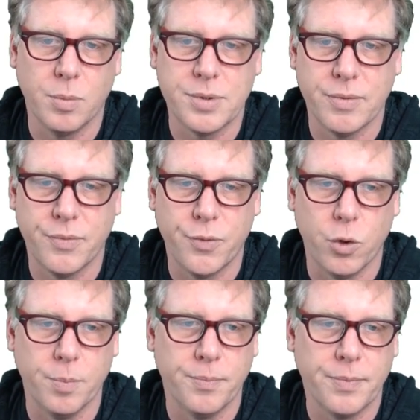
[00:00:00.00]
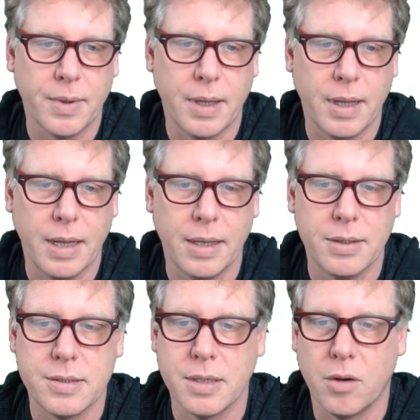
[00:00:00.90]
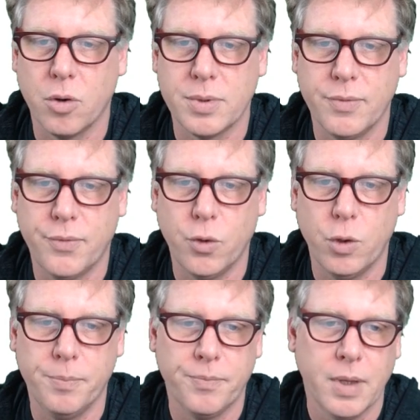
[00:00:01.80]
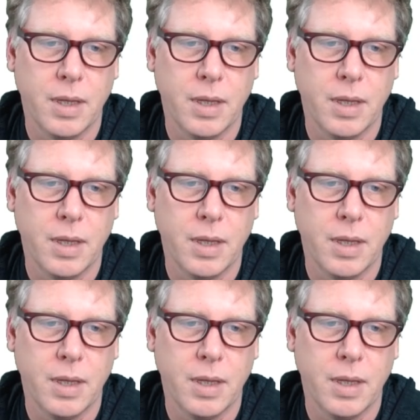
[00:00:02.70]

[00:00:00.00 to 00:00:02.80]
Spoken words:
opt-in form. This is our opt-in form.